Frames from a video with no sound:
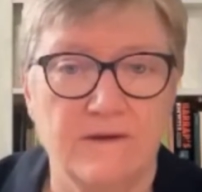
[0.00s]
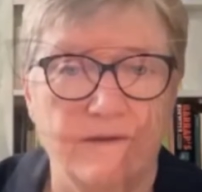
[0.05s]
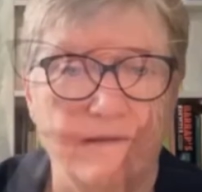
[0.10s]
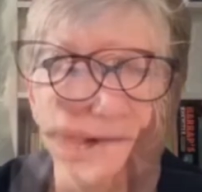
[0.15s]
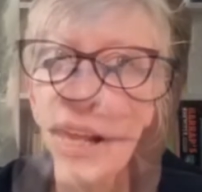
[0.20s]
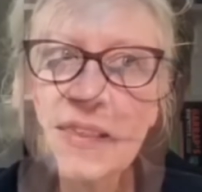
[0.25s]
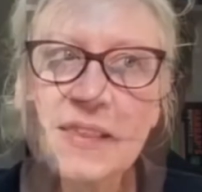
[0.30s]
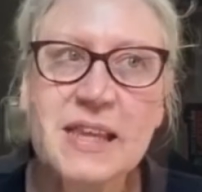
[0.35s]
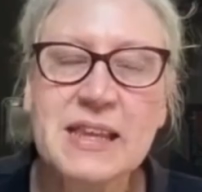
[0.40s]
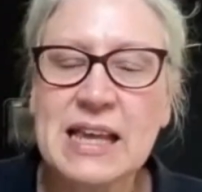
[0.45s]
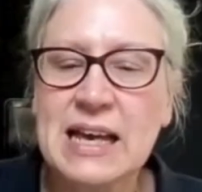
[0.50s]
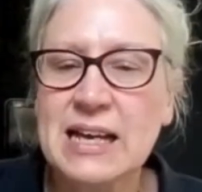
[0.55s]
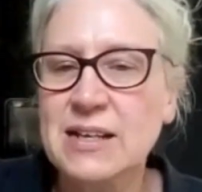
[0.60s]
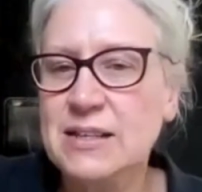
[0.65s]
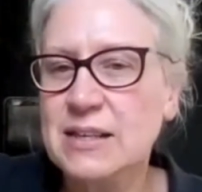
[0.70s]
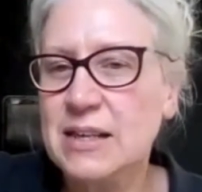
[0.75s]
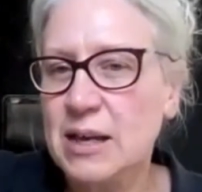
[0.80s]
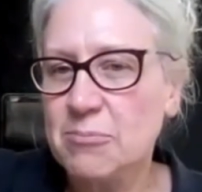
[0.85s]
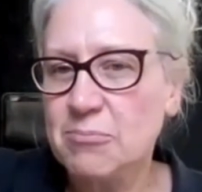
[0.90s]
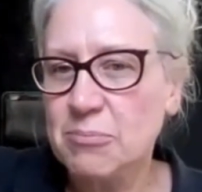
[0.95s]
I think
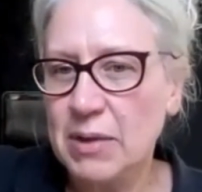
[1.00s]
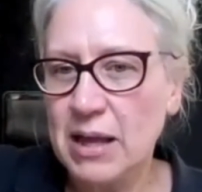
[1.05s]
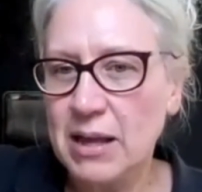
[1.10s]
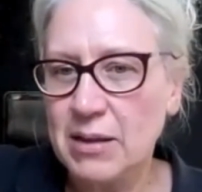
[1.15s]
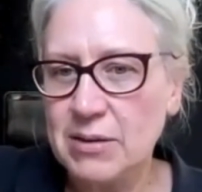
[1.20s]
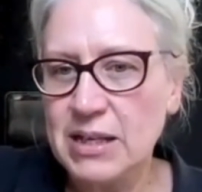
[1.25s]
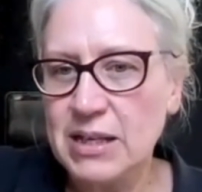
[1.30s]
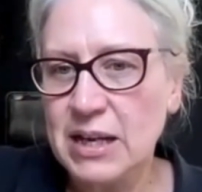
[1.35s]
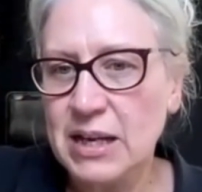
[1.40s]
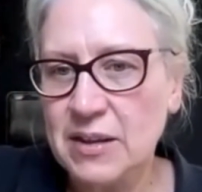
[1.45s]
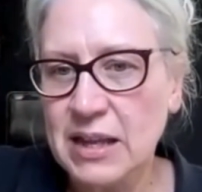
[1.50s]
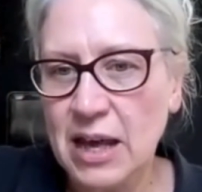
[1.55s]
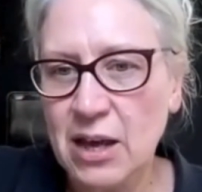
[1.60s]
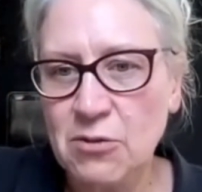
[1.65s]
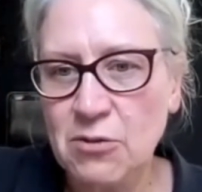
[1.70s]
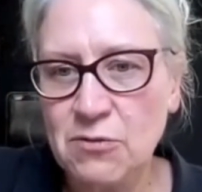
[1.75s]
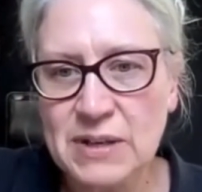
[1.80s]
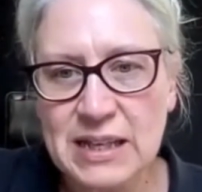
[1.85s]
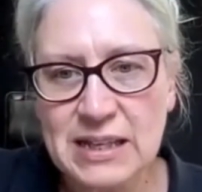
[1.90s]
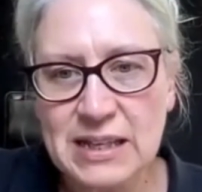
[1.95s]
that,
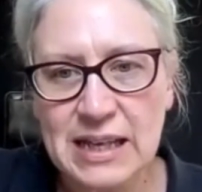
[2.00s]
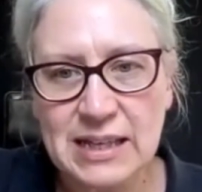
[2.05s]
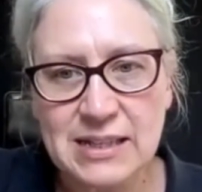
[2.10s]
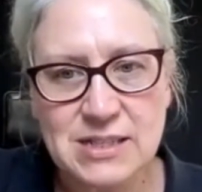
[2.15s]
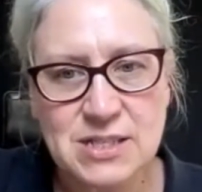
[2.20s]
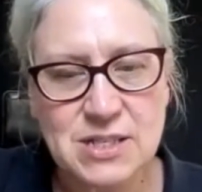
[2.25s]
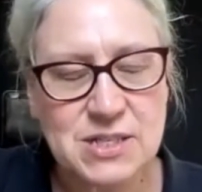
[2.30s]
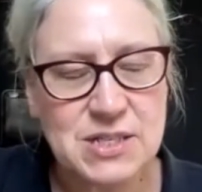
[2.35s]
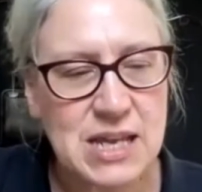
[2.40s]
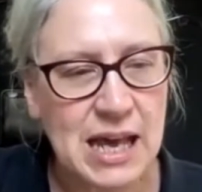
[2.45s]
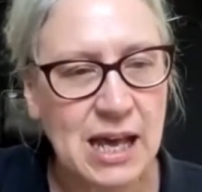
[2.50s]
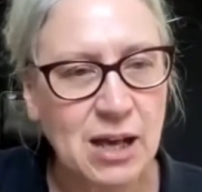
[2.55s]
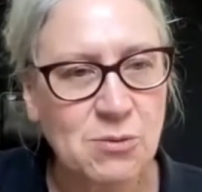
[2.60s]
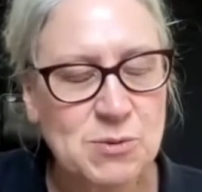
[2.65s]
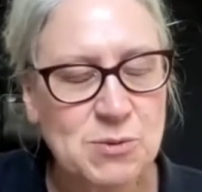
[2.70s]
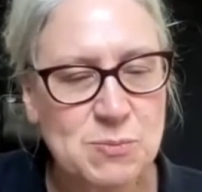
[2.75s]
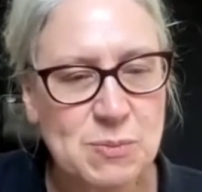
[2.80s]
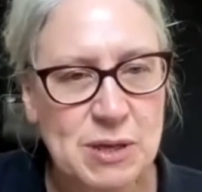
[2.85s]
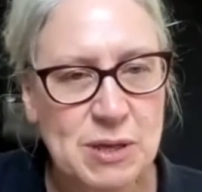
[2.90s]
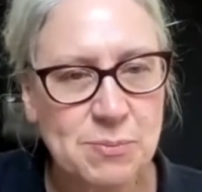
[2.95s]
hopefully that just
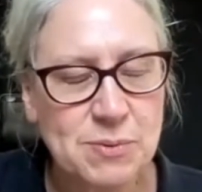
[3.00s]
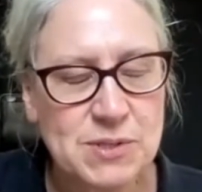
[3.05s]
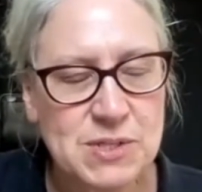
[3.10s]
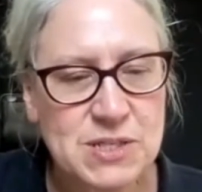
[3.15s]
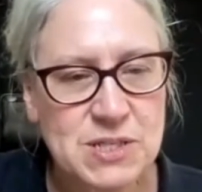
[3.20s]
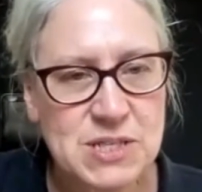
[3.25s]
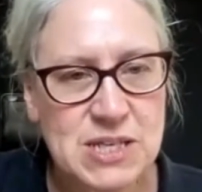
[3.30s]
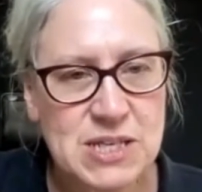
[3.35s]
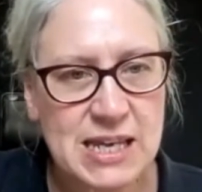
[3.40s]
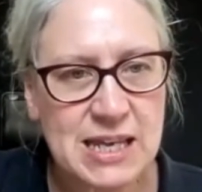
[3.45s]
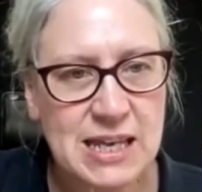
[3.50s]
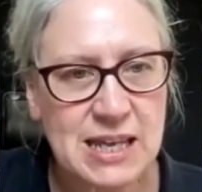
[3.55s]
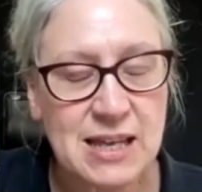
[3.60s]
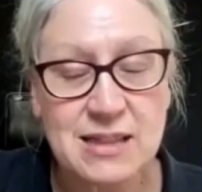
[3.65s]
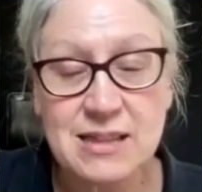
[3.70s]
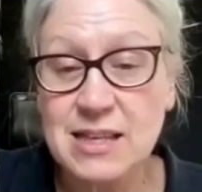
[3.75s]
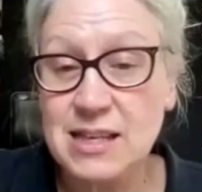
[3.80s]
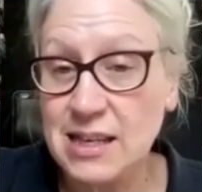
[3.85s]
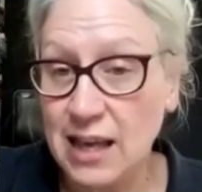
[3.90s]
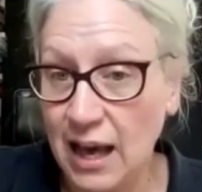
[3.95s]
helps people to see
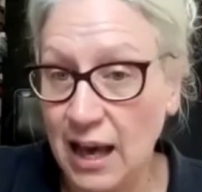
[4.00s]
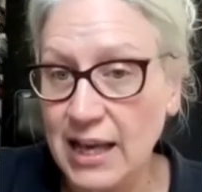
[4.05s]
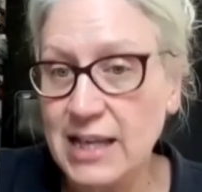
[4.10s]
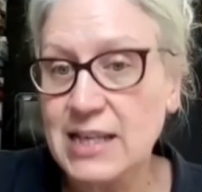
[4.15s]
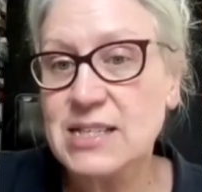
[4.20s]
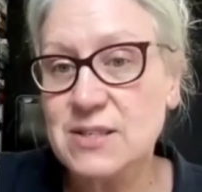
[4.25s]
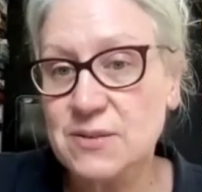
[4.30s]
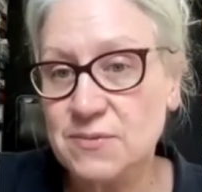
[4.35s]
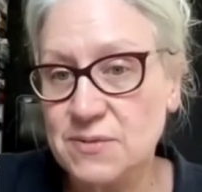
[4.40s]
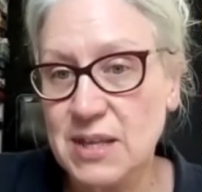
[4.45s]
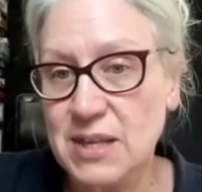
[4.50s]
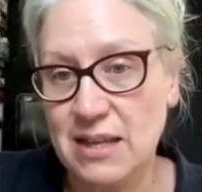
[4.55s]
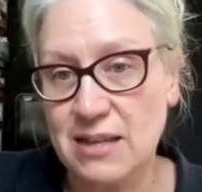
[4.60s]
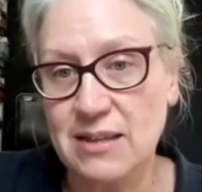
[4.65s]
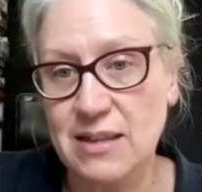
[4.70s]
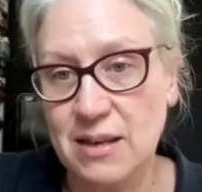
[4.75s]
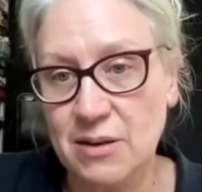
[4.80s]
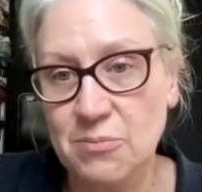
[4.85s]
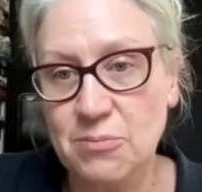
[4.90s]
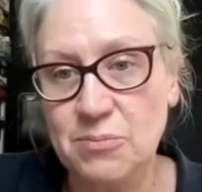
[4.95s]
the kind of thing
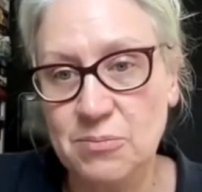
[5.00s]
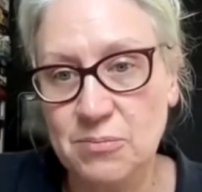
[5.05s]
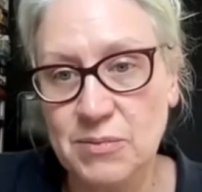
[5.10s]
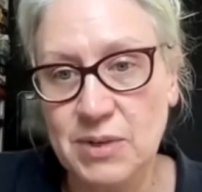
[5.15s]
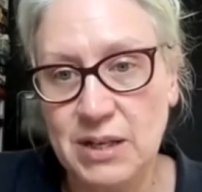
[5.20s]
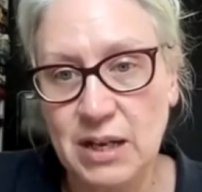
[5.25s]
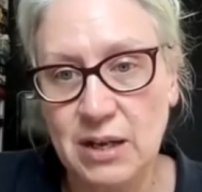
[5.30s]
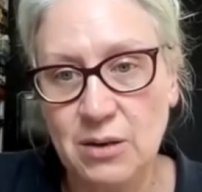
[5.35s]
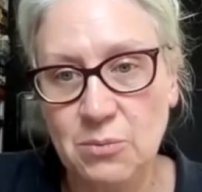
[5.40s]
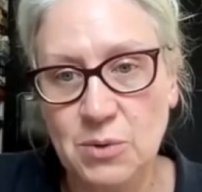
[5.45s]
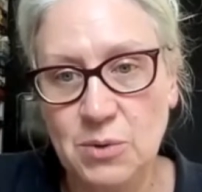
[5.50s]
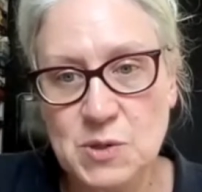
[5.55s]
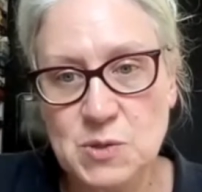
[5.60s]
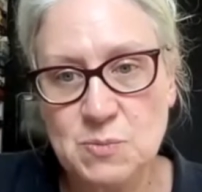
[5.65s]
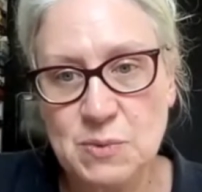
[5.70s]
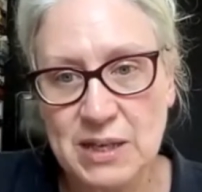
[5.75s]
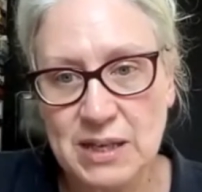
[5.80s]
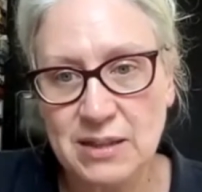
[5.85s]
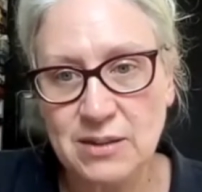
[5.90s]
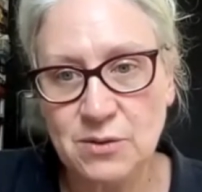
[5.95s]
that, was
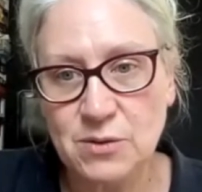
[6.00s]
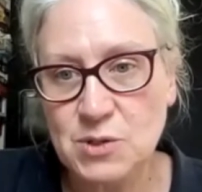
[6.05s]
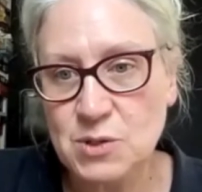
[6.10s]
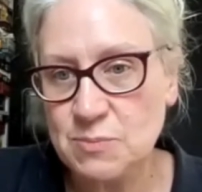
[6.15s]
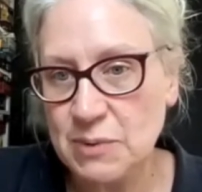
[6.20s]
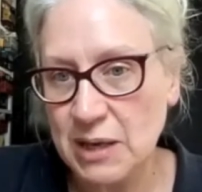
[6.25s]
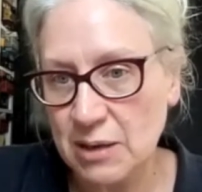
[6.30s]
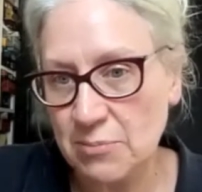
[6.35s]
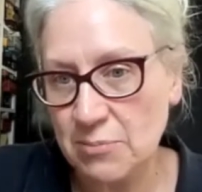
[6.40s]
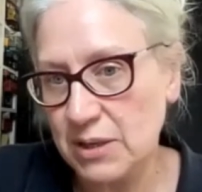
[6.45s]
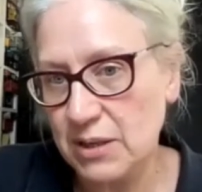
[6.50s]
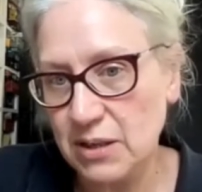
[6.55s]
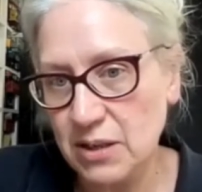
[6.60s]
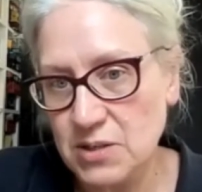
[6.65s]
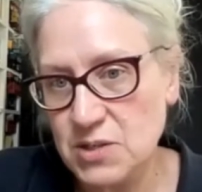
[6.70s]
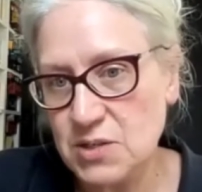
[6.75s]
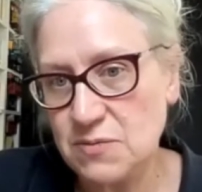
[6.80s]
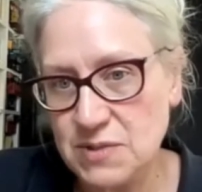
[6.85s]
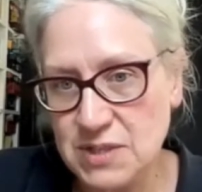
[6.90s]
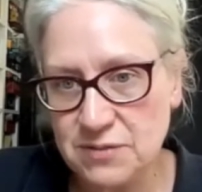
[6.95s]
being thought about, but
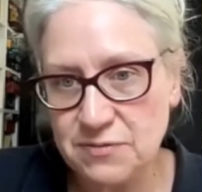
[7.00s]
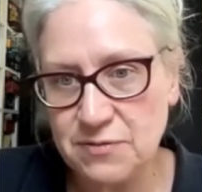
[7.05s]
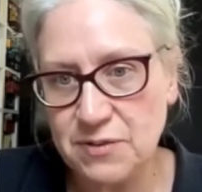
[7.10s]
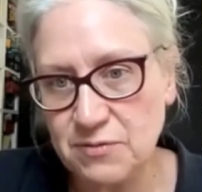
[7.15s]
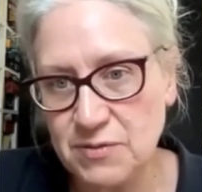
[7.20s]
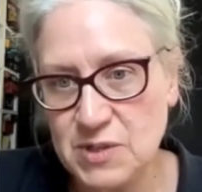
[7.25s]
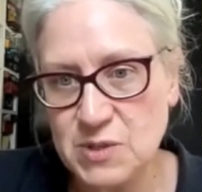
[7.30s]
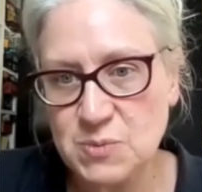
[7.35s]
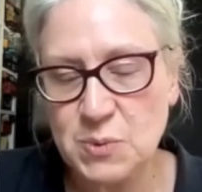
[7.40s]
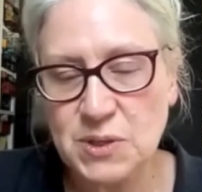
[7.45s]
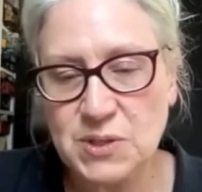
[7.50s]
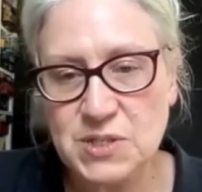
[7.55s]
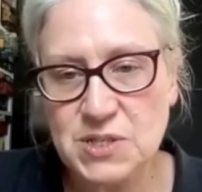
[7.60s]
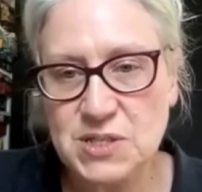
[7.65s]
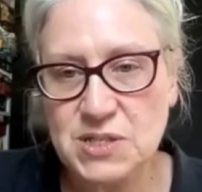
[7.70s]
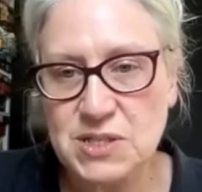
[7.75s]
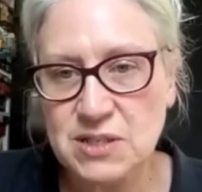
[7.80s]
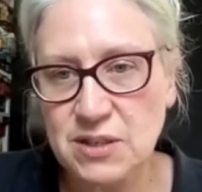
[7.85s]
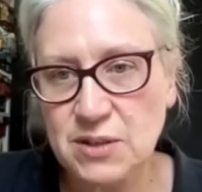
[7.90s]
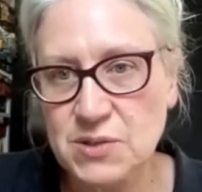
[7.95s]
lots of different
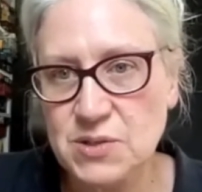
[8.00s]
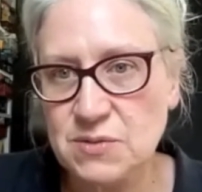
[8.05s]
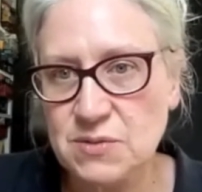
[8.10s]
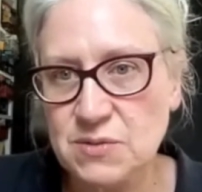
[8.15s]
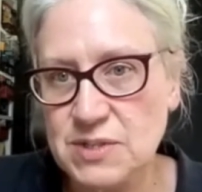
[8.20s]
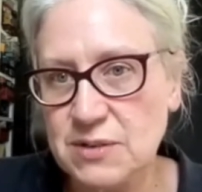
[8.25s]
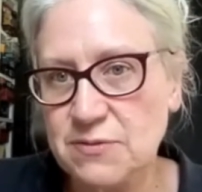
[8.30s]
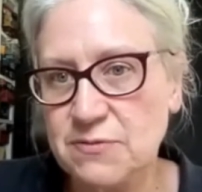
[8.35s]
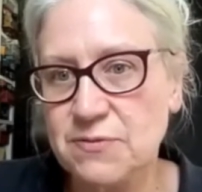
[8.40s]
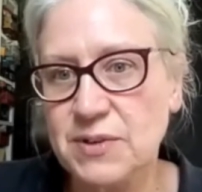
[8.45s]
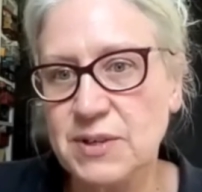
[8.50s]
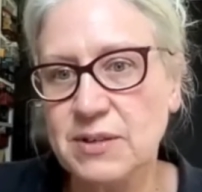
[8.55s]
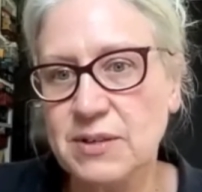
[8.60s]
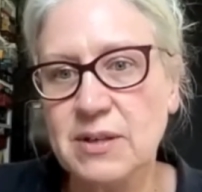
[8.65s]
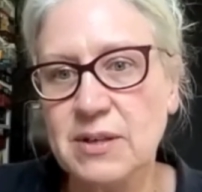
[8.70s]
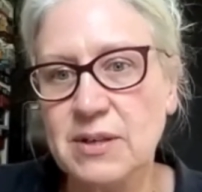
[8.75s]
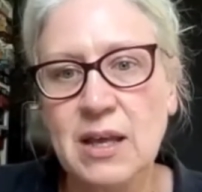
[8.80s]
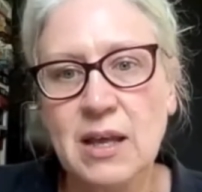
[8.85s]
responses and lots of different